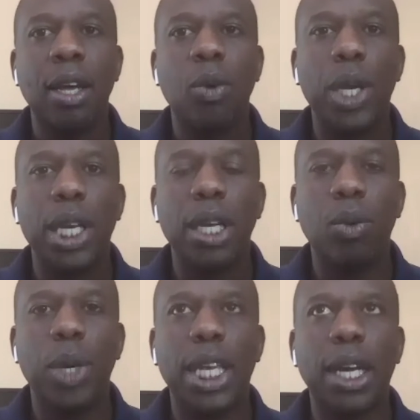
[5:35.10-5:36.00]
we
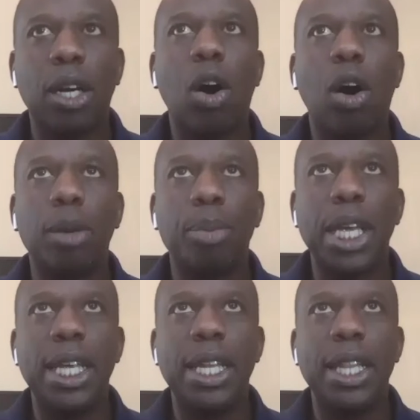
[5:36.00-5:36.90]
get caught up
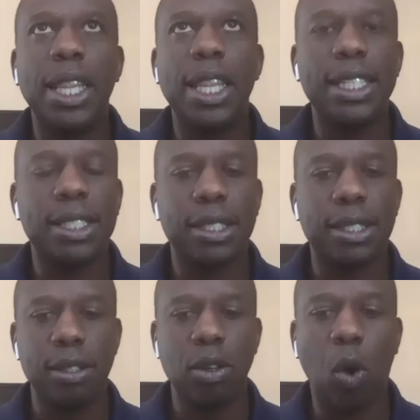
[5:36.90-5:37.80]
in this
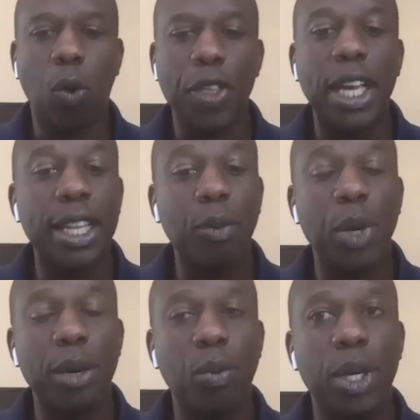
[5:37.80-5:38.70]
whole thing, and then
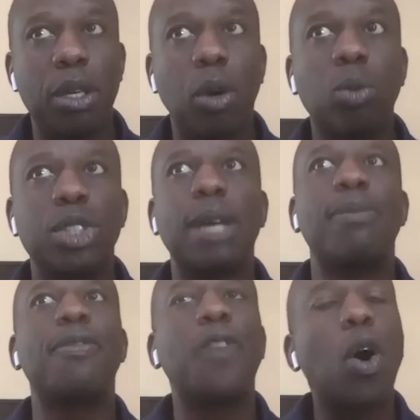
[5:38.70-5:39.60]
we don't
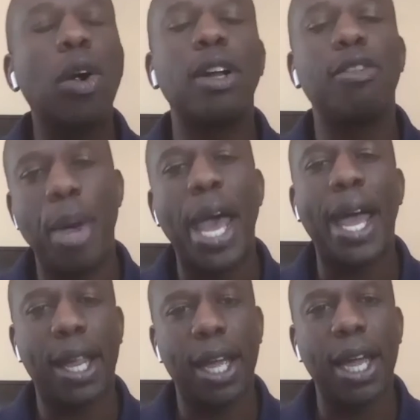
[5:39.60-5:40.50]
step far enough
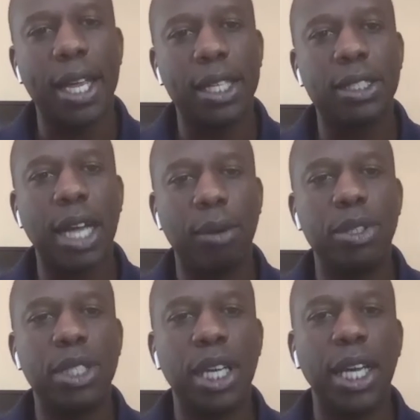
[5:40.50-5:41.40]
back, I guess I
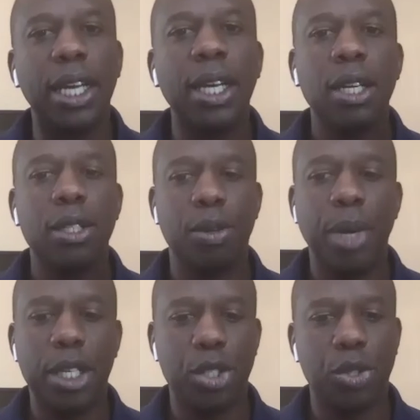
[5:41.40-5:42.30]
would say, to
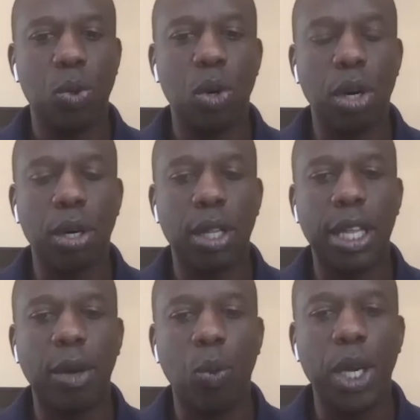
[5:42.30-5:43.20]
make sure
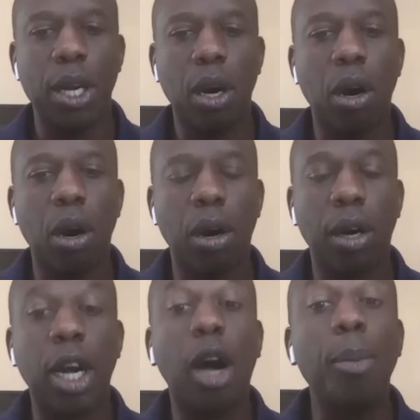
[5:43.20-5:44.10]
that we
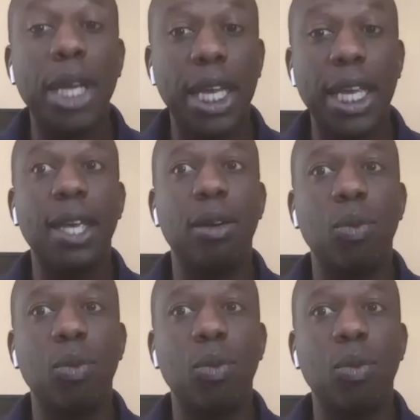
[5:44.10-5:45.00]
are coming
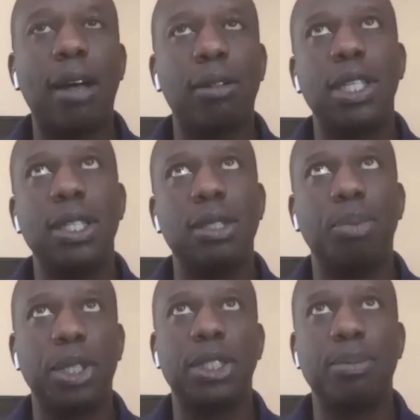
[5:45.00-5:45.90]
in without these
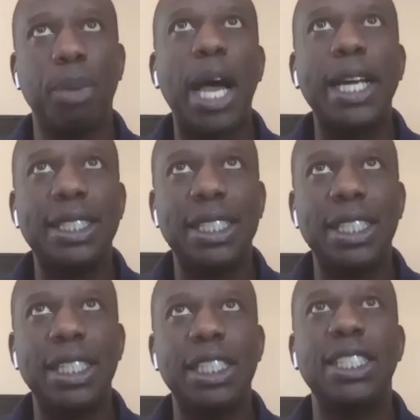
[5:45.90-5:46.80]
implicit
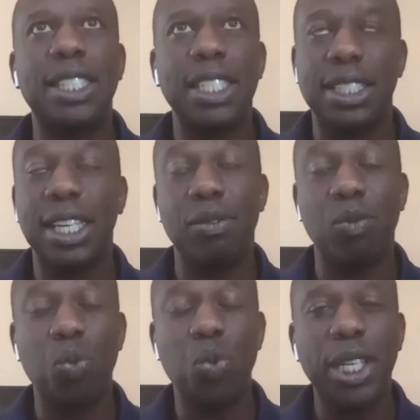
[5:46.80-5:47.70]
biases, these things that
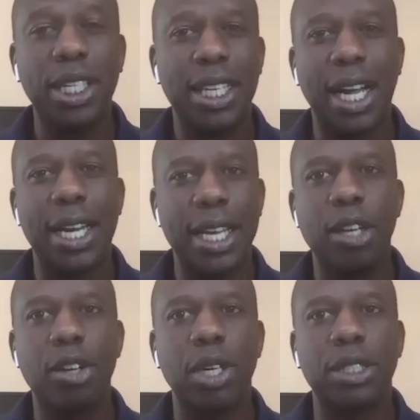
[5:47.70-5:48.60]
really kind of
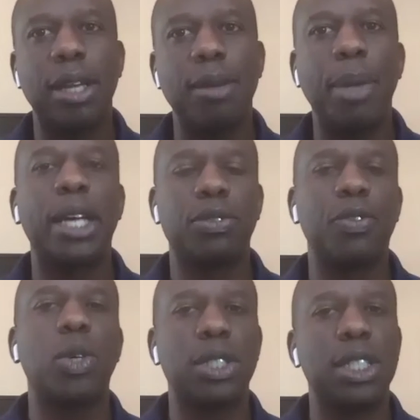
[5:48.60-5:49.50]
hinder us and make us
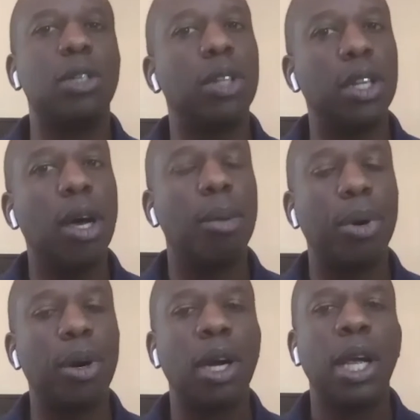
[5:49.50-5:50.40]
focus in on the number.